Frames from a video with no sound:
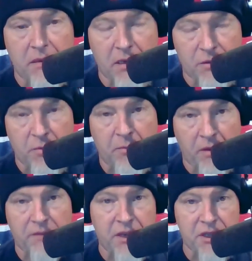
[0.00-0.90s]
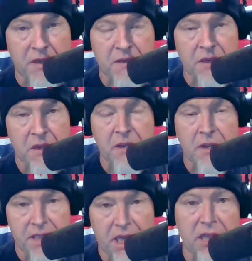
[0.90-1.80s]
group of politicians
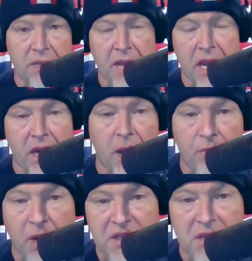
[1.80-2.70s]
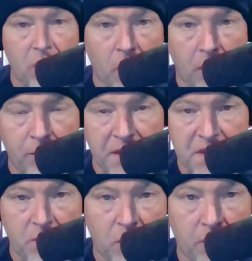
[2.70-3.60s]
telling the bank, print some more, print
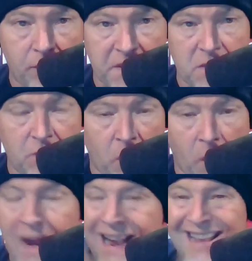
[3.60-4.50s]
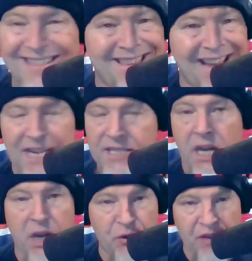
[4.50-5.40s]
some more, print some more. That is
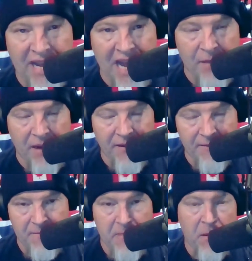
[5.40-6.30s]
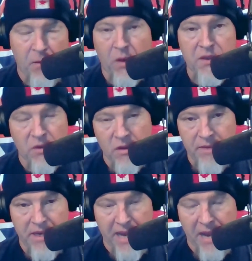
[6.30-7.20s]
not a new dynamic. We also know the
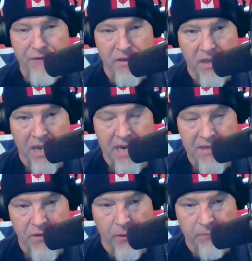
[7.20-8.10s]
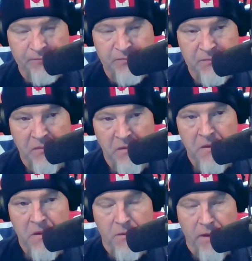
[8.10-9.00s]
big effing lie, too.
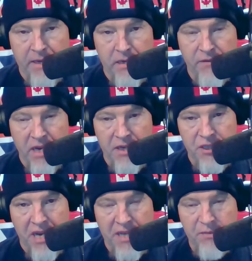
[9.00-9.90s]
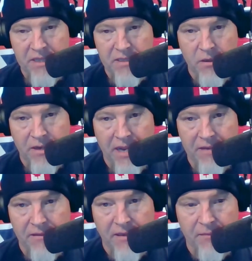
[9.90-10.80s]
Right. And if you get a chance, please look
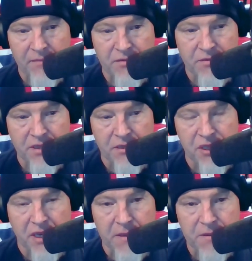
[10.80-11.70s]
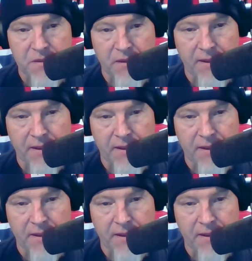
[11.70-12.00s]
at Mr. Sunshine's,